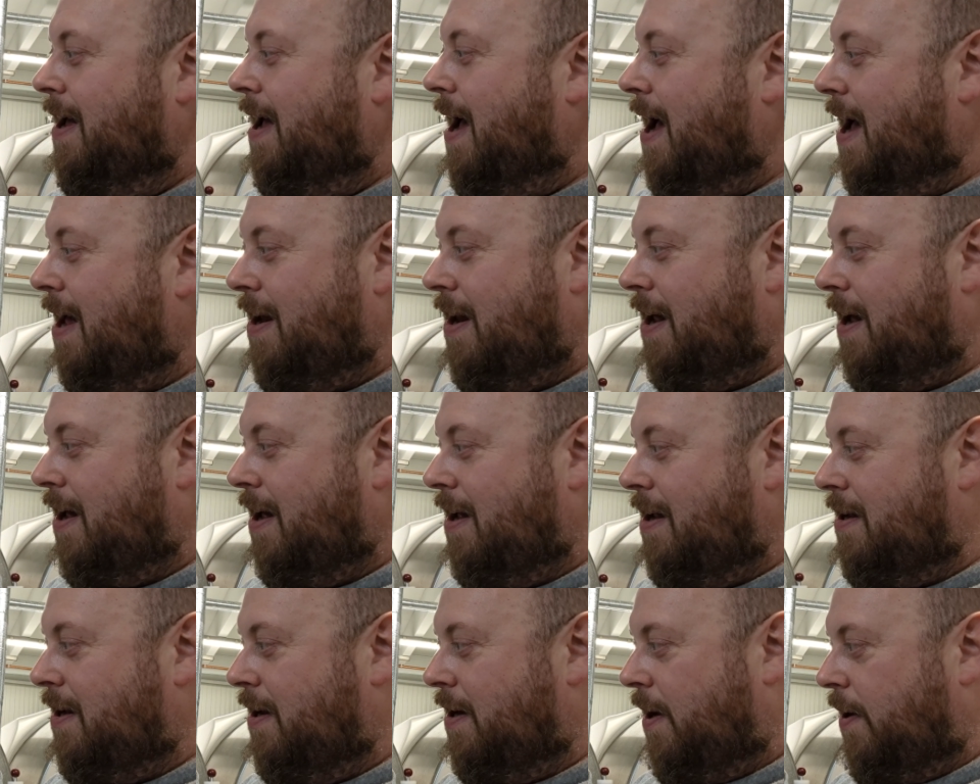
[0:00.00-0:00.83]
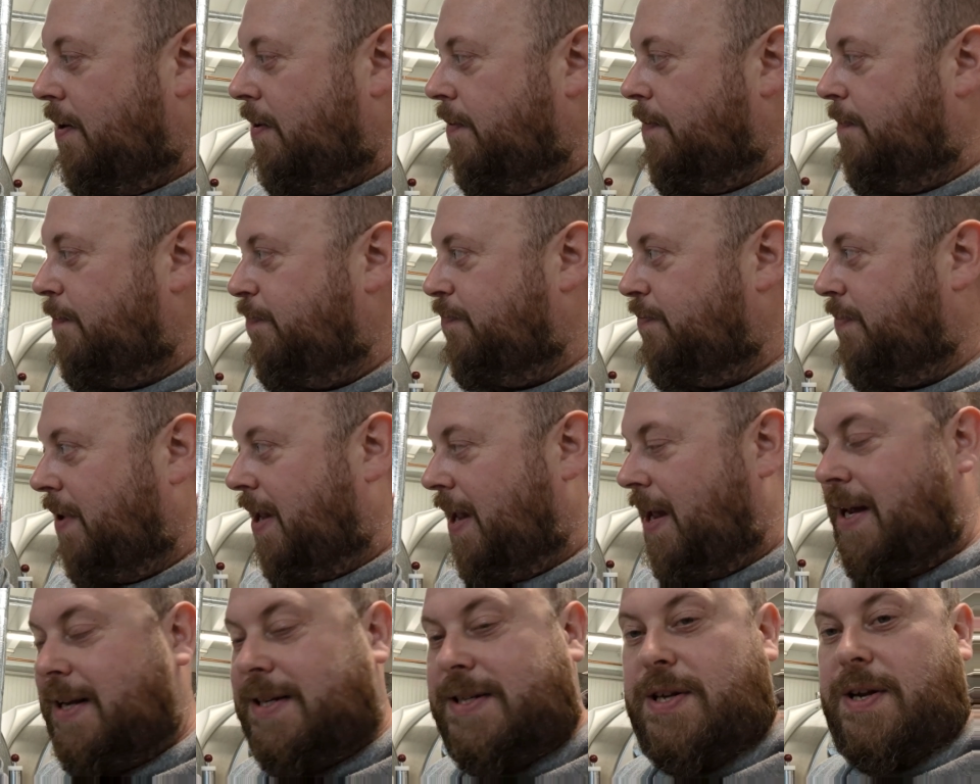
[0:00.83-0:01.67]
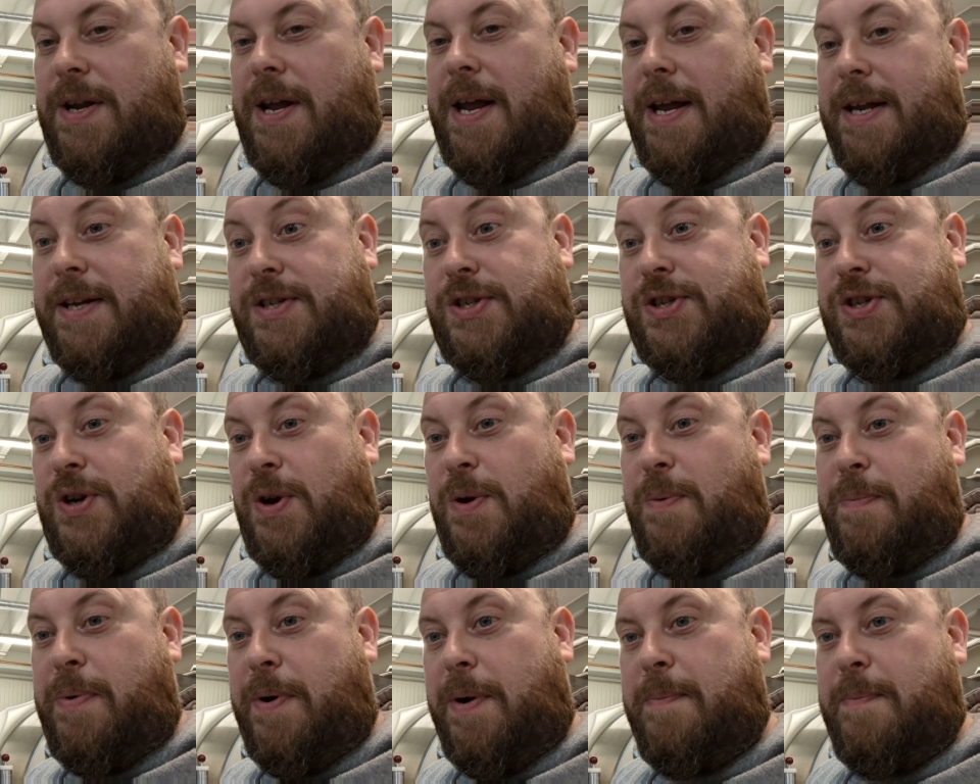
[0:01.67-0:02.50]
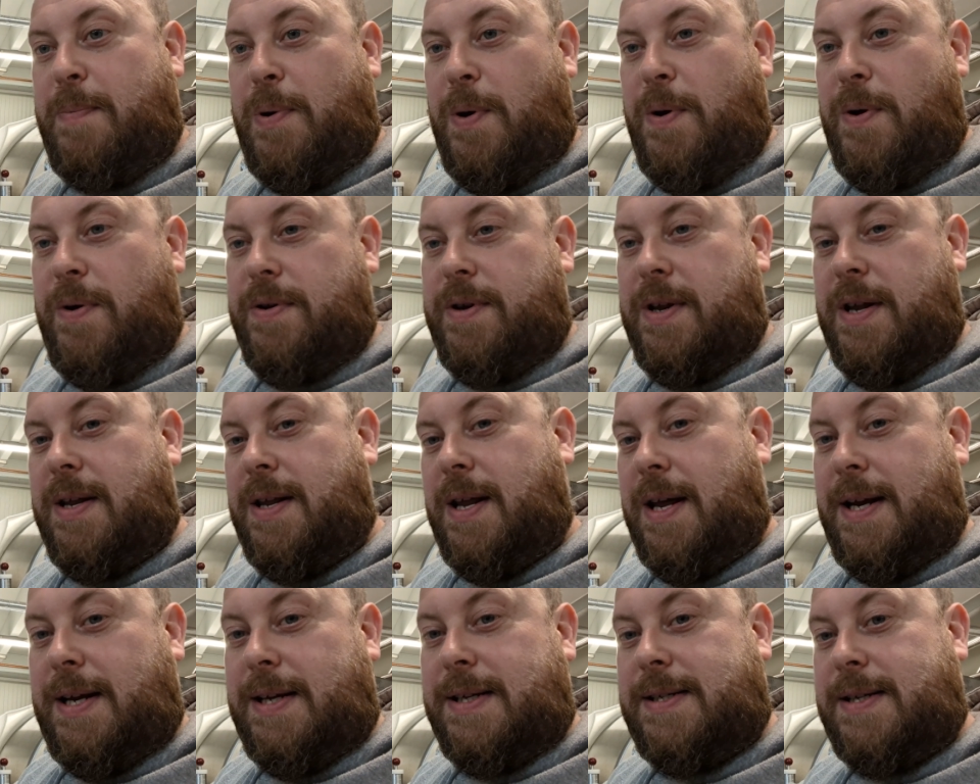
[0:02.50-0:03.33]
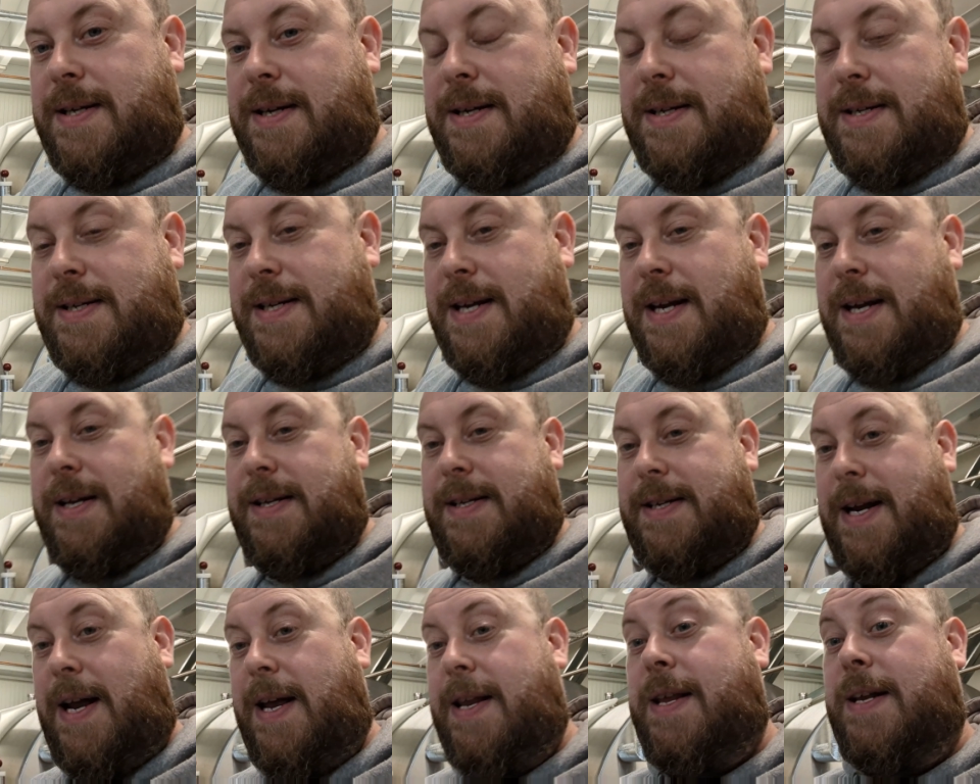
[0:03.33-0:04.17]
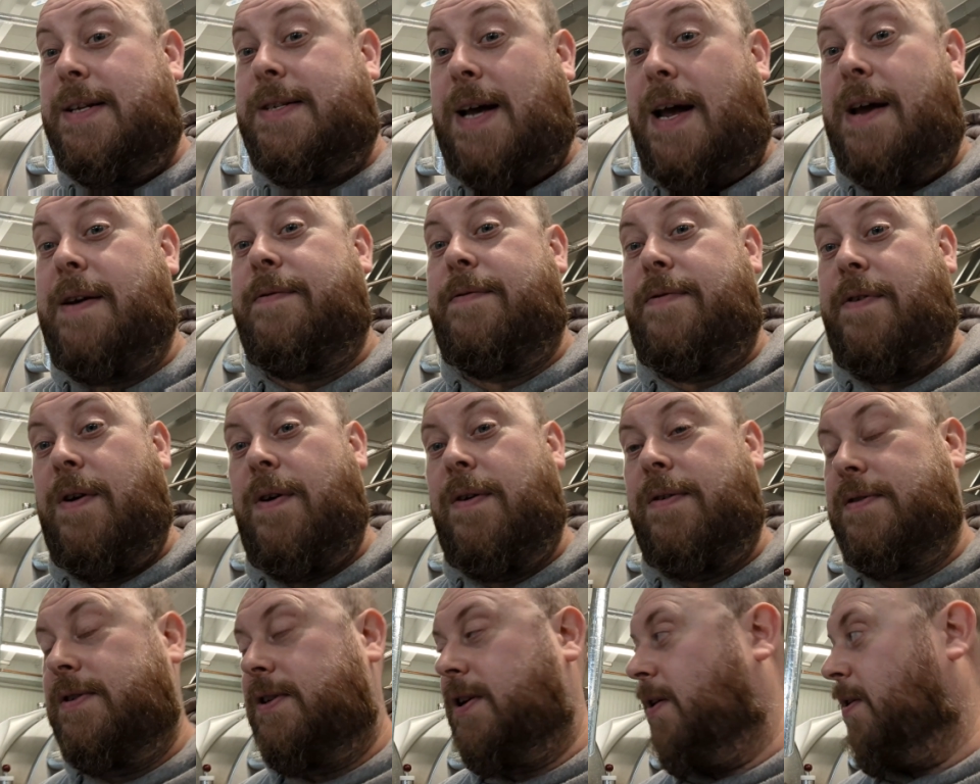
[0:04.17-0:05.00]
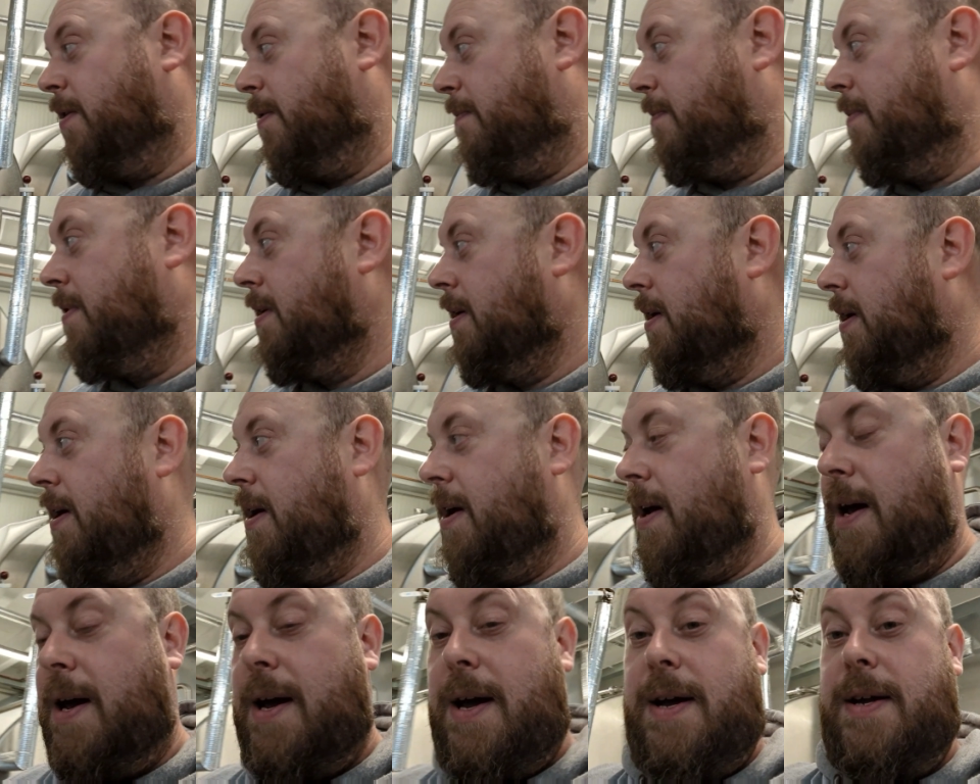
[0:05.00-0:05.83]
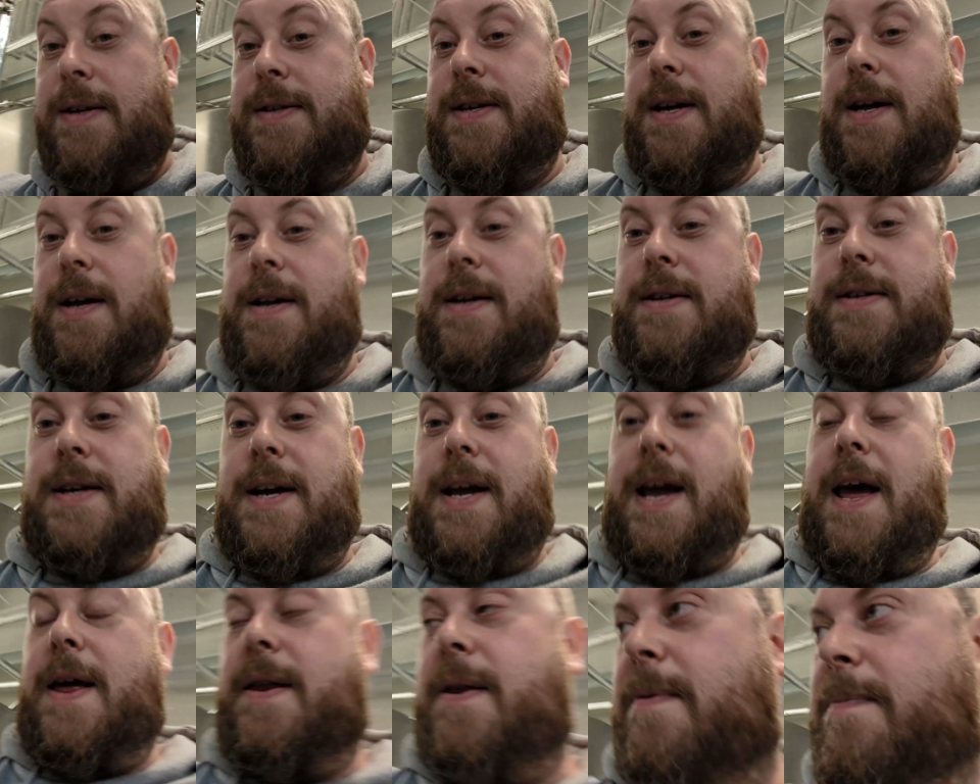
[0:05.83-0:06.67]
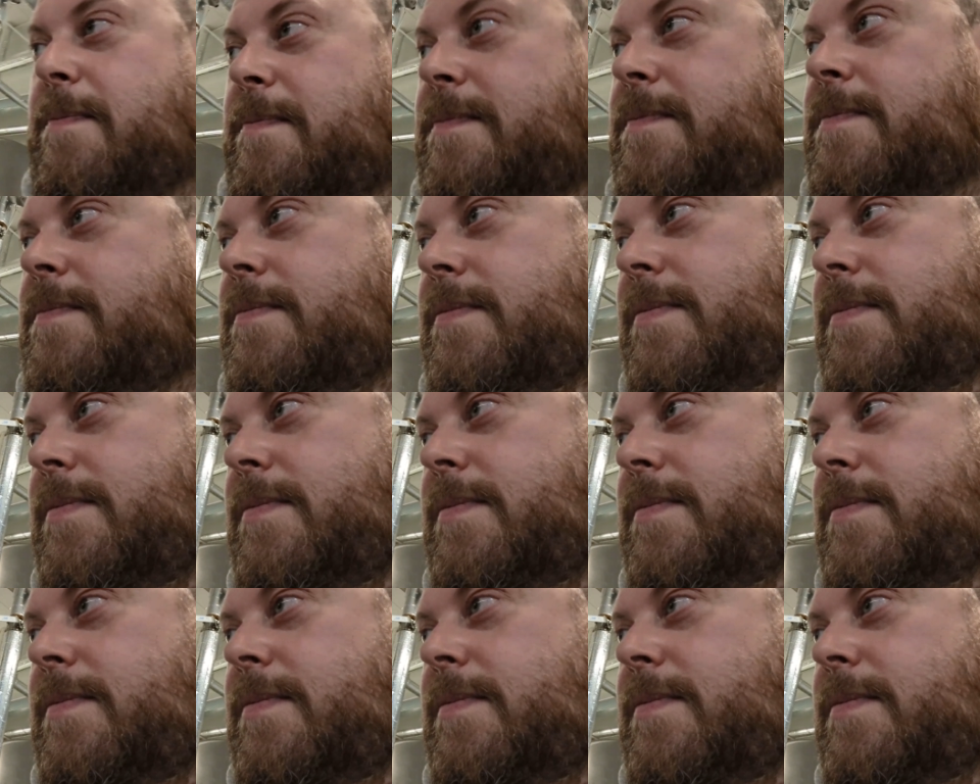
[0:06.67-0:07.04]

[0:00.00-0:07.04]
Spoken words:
and that, it's super important that they sit in the tank for a long time to get them